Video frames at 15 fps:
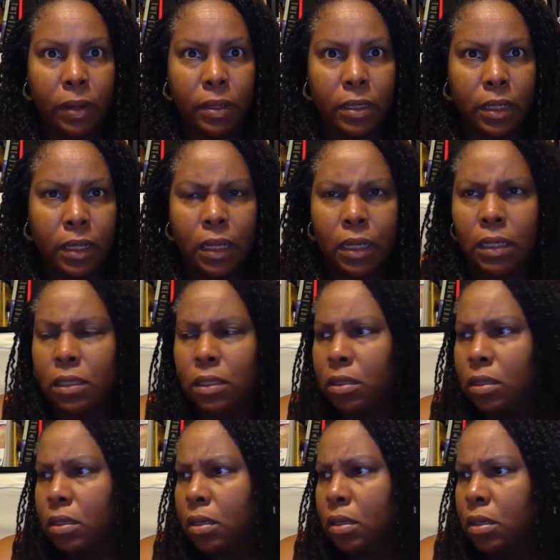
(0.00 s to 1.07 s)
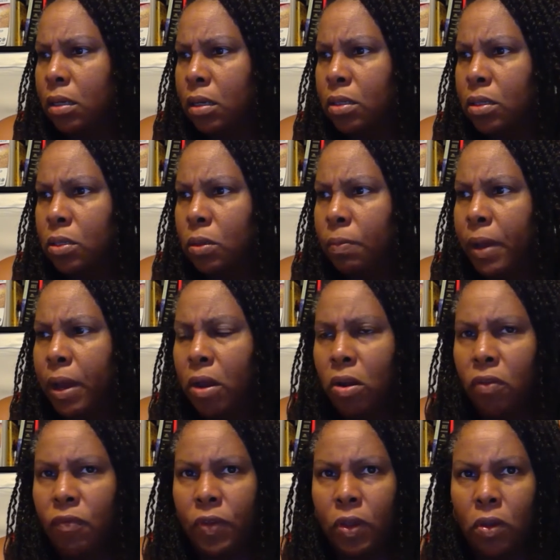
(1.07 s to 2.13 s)
president, do a
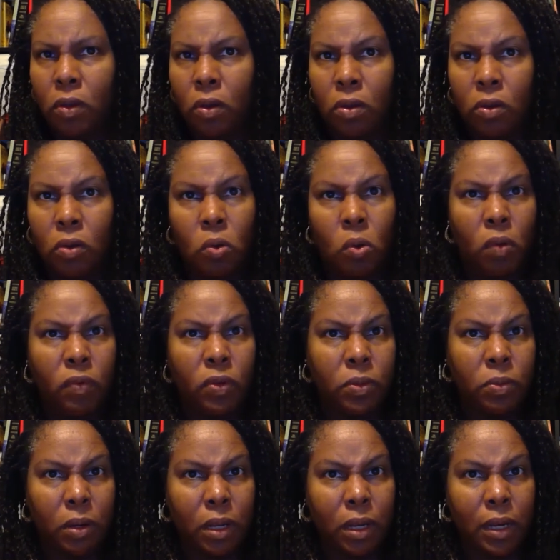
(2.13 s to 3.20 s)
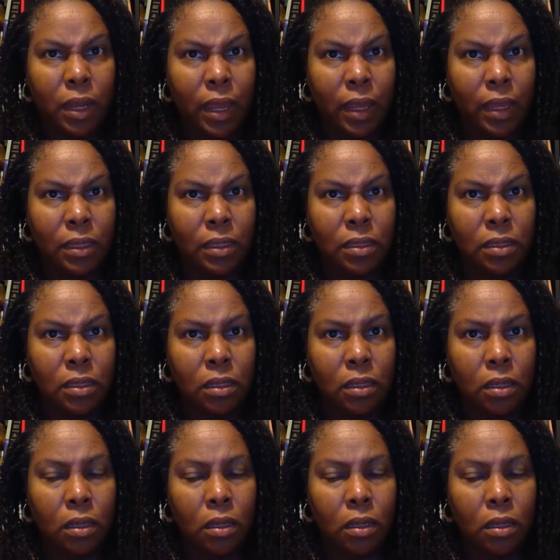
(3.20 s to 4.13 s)
biography on whoever's running next.